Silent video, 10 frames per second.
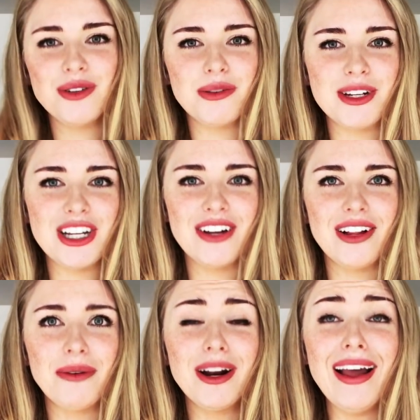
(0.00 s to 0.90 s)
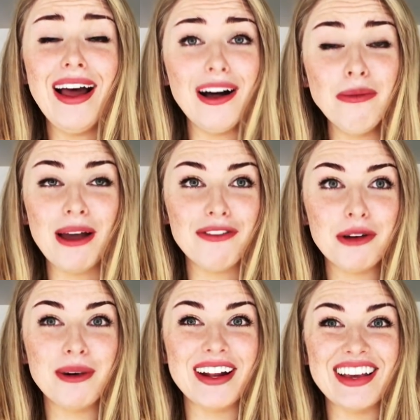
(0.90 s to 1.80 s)
with my channel. I wanna help
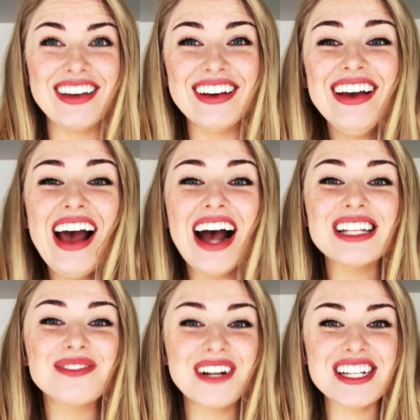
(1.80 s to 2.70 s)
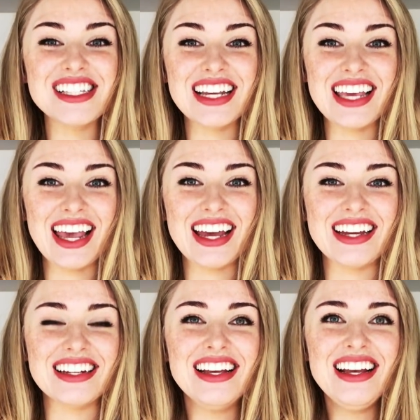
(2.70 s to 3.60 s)
everybody as much as I
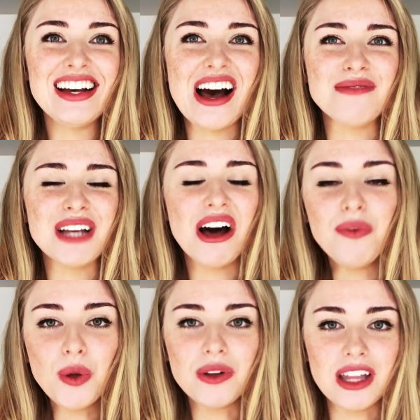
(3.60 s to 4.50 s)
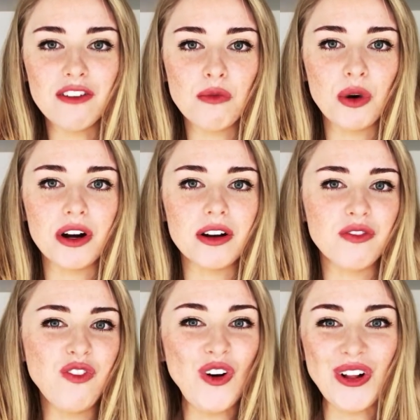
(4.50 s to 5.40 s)
can to help you live more
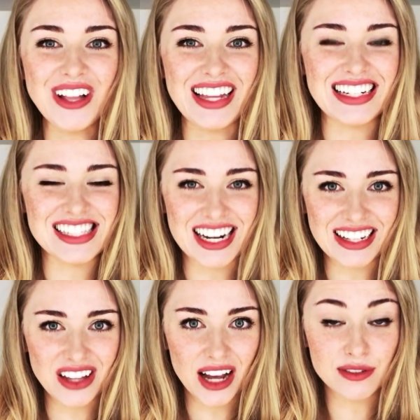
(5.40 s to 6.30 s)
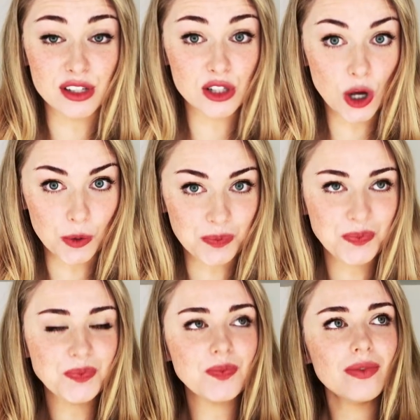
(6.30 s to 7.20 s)
full and exciting lives. So
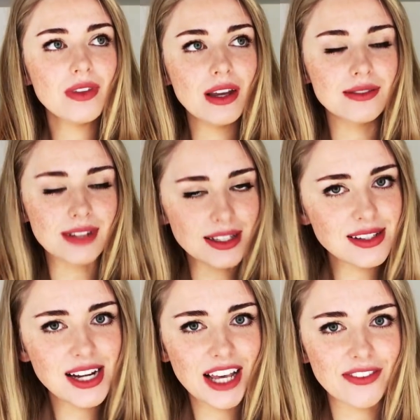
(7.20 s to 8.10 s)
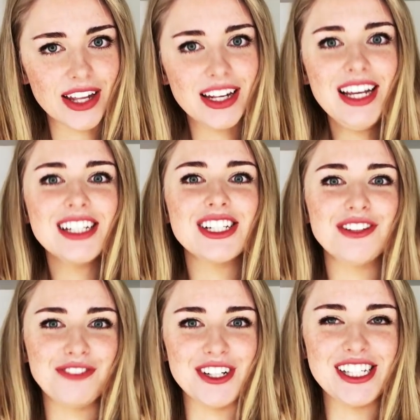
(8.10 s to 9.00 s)
let's dive in to the
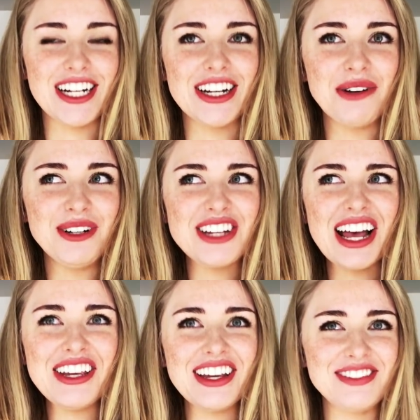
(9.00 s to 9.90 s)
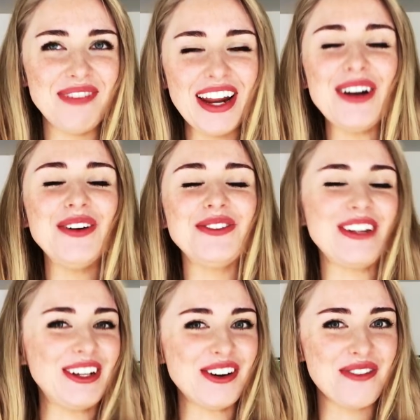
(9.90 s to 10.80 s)
first area, which I made a whole
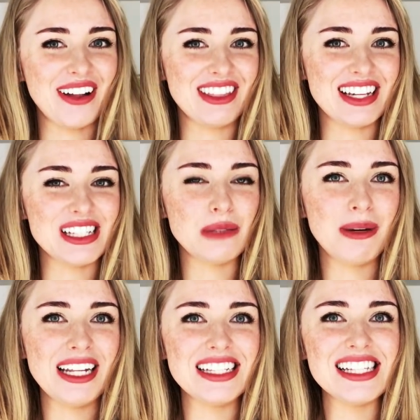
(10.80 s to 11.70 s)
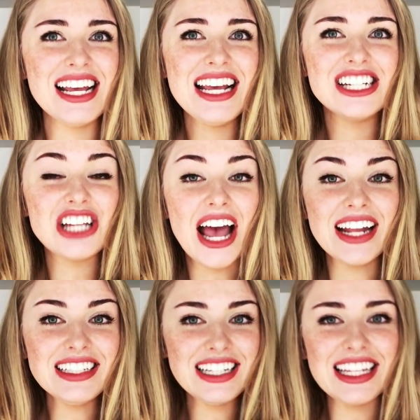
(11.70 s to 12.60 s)
video about this, but it's
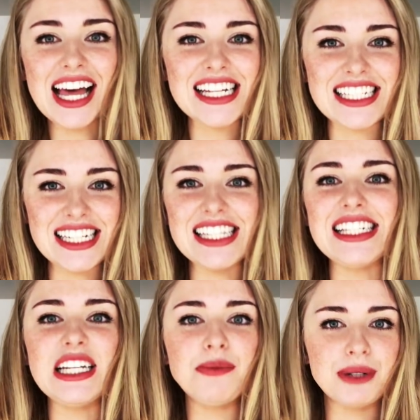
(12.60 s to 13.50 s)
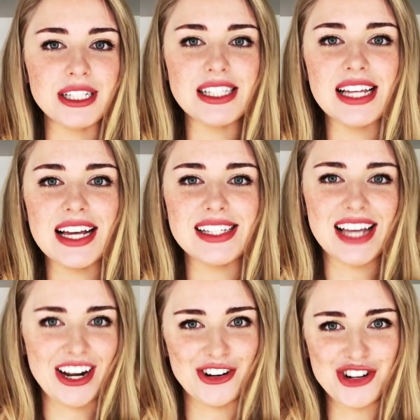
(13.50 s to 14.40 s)
channeling that Disney princess
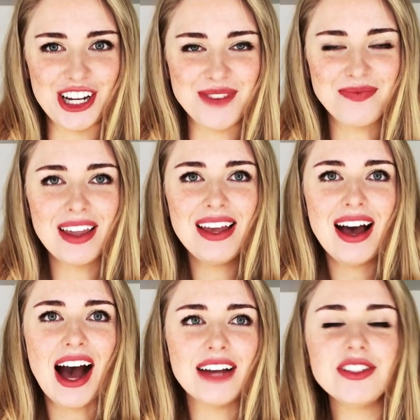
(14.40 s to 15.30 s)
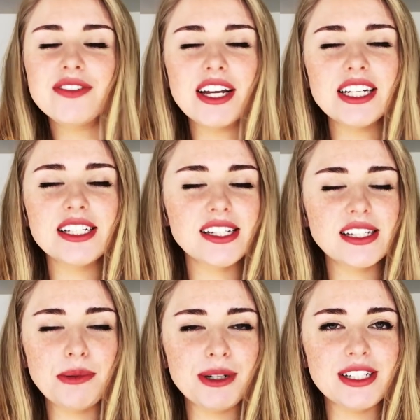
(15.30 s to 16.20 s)
energy. I've defended
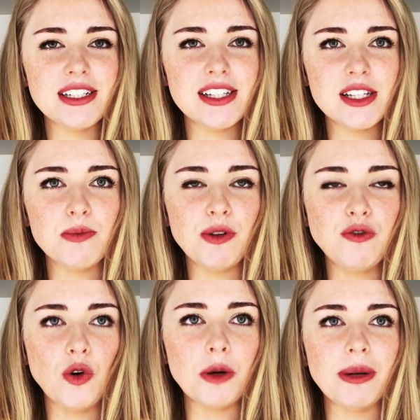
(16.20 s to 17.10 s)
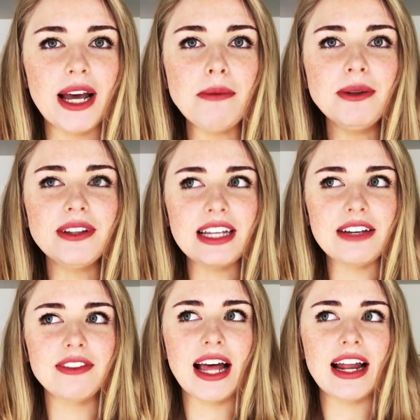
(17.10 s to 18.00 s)
Disney princesses before, but I
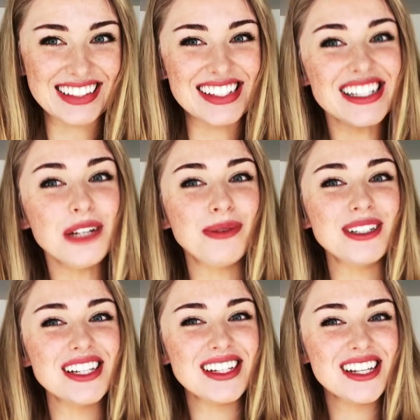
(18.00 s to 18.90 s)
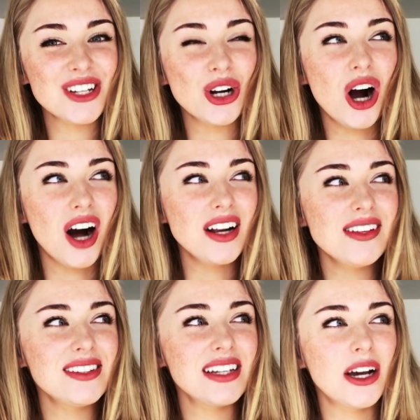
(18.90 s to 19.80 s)
believe that Disney princesses are
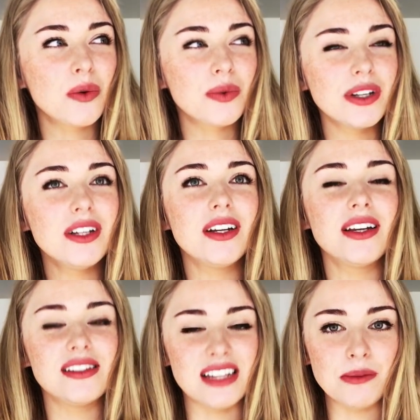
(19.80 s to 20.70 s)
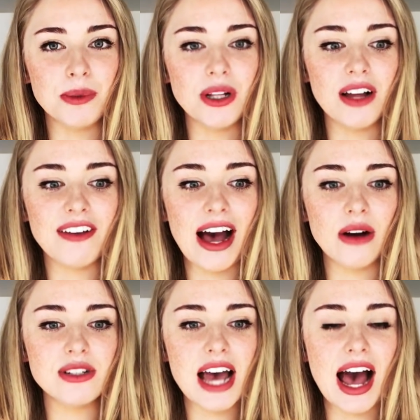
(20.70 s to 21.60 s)
honestly a really good example of
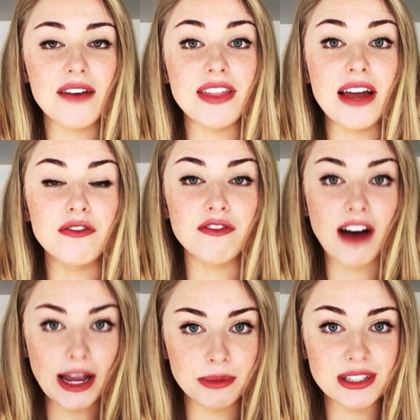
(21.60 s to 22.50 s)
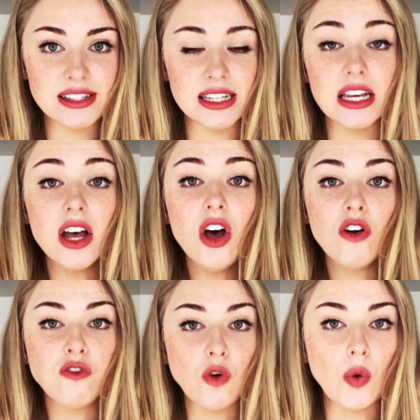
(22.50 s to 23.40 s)
how to have that vibrancy
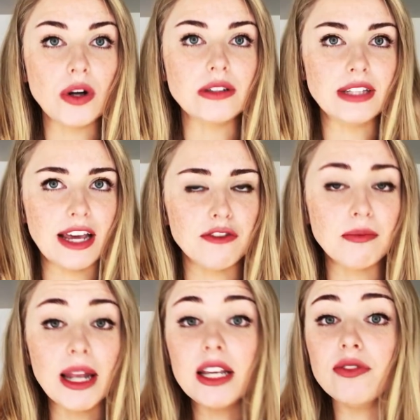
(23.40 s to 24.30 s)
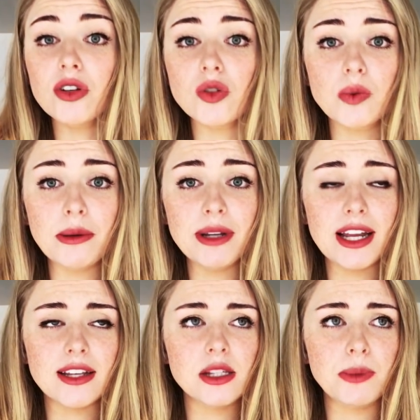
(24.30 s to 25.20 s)
for life. Many of those women
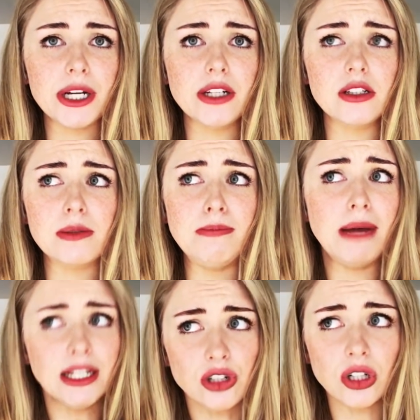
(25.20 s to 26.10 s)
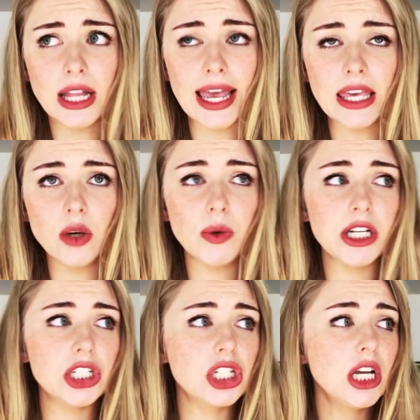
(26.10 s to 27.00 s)
experienced mental
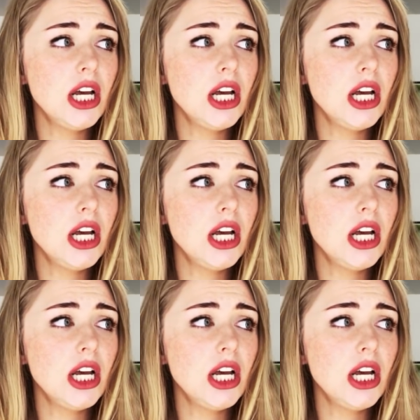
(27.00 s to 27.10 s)
anguish,